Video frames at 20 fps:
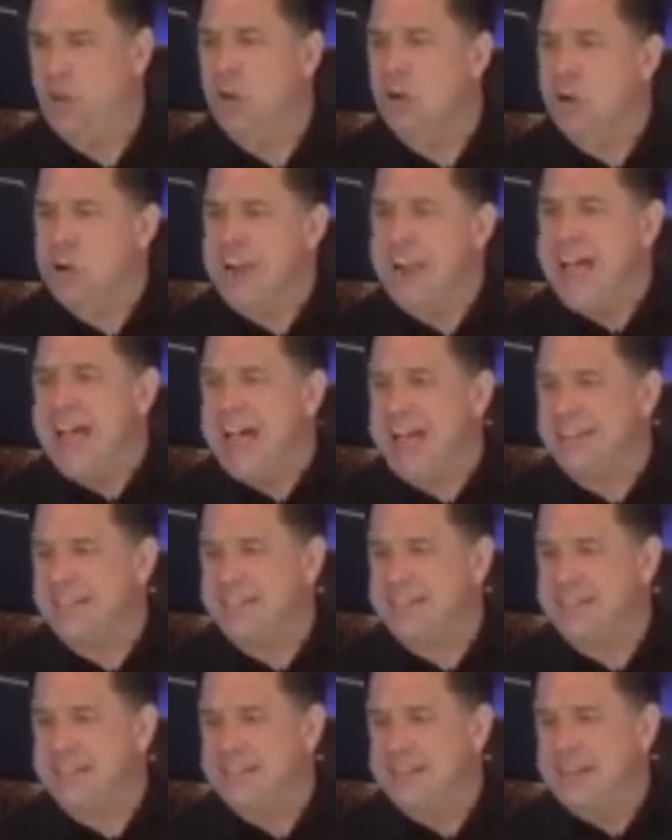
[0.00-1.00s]
are not.
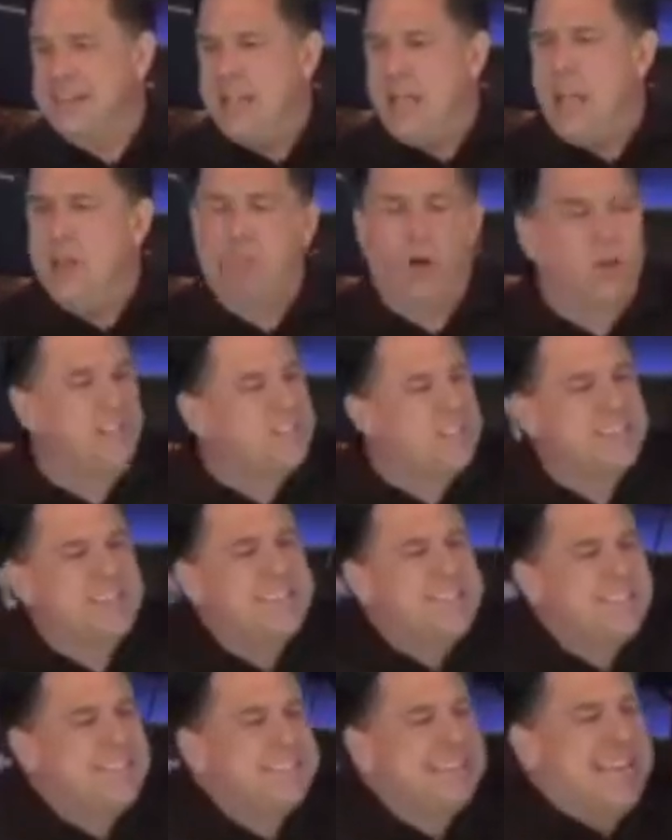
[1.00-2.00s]
And Paul says
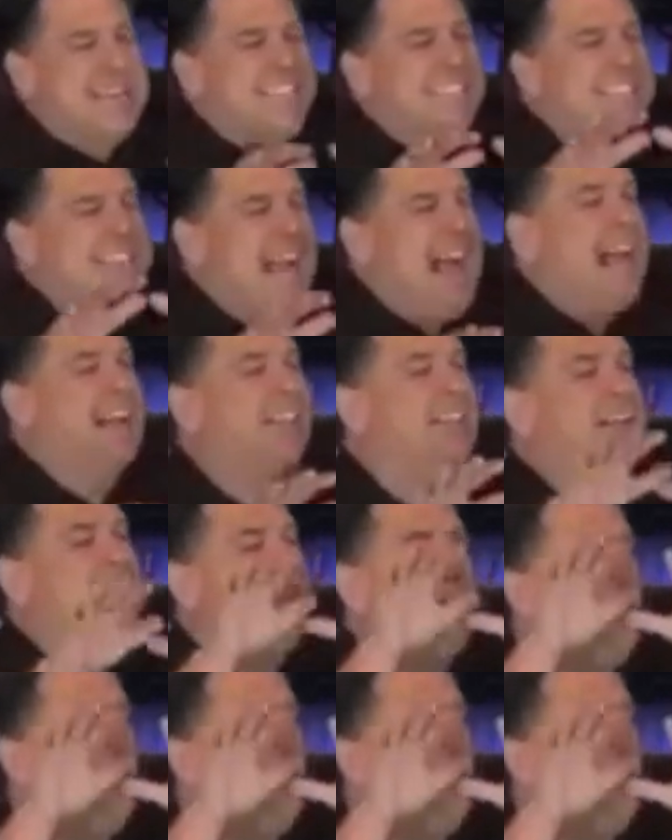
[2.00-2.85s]
this is exactly